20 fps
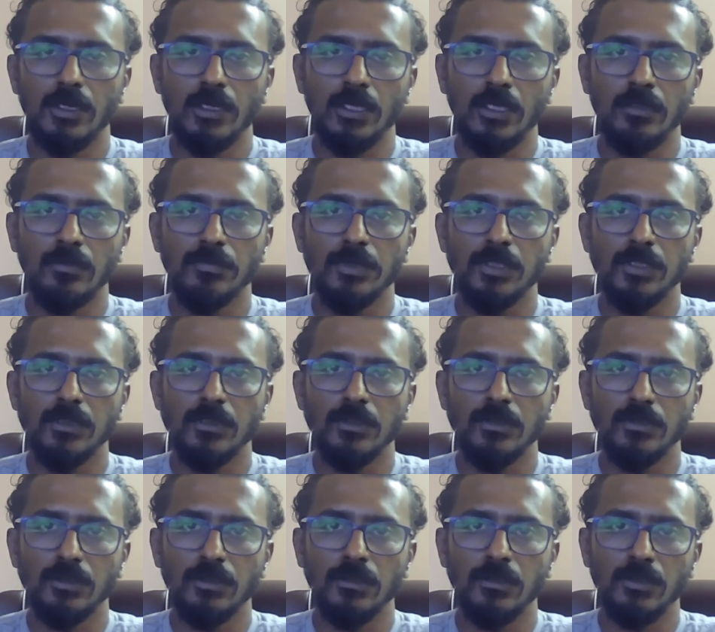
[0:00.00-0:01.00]

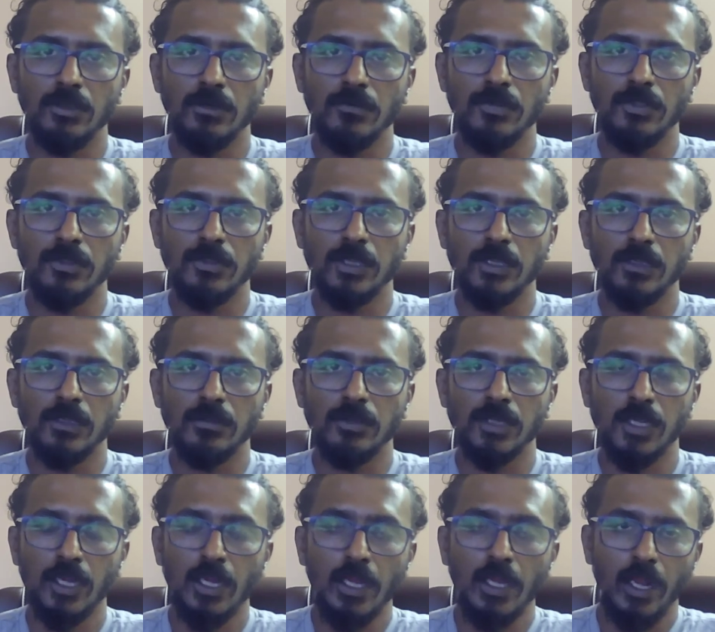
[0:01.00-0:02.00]
experience in service desk
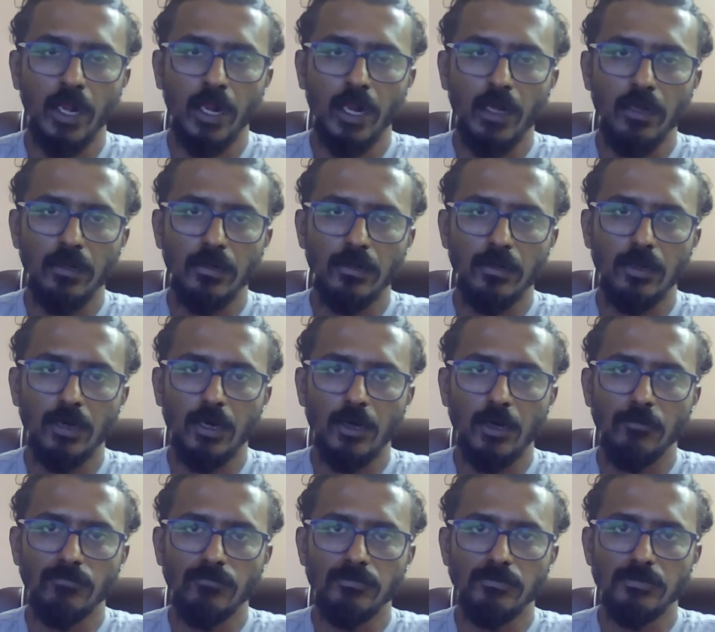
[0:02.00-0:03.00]
and
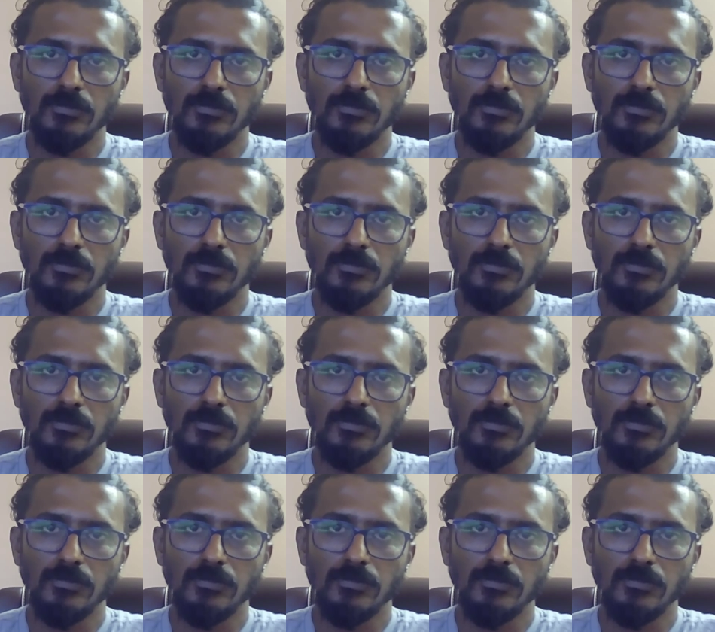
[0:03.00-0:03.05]
uh,